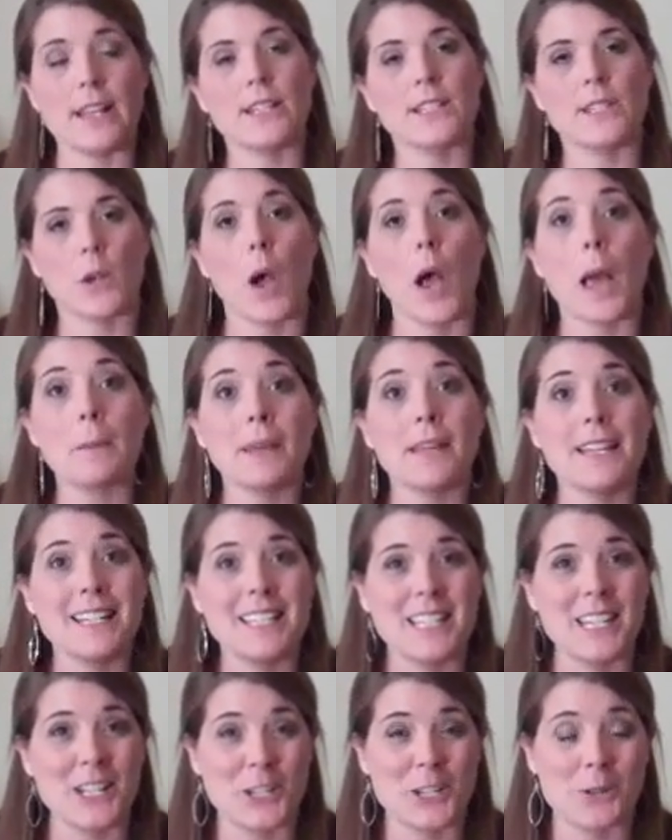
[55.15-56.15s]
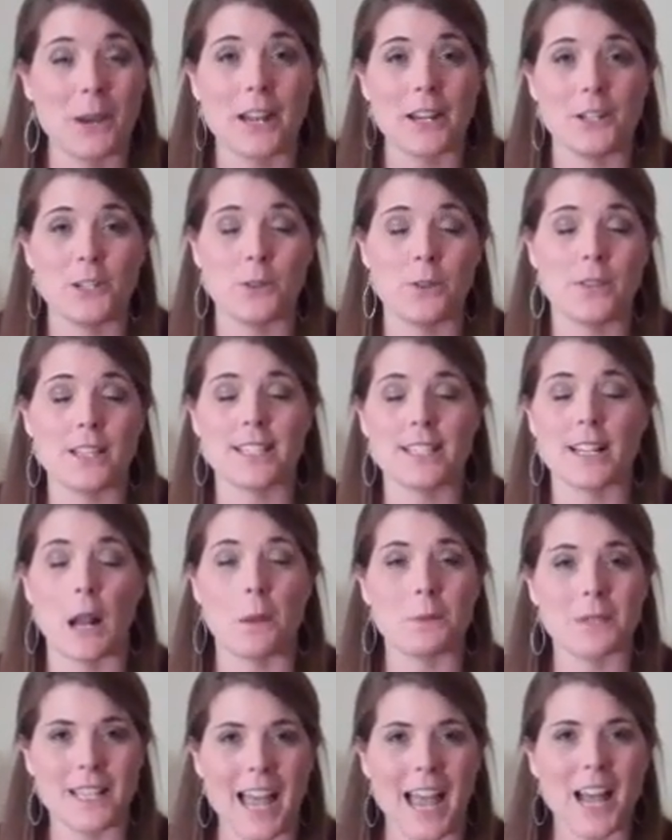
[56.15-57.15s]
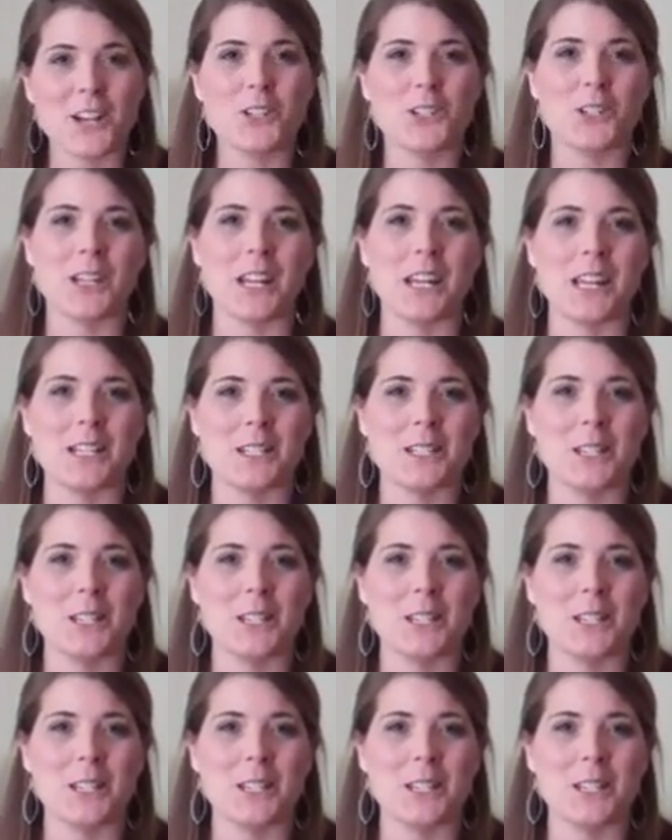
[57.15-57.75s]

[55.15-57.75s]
And so I'm going to teach you how to do this, and I was actually